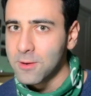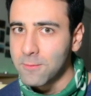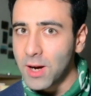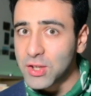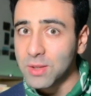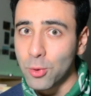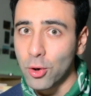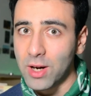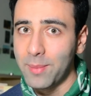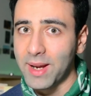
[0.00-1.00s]
Functional
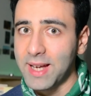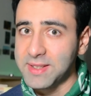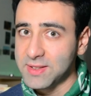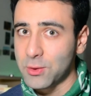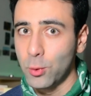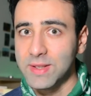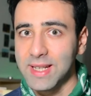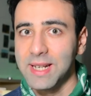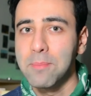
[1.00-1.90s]
programming has its roots in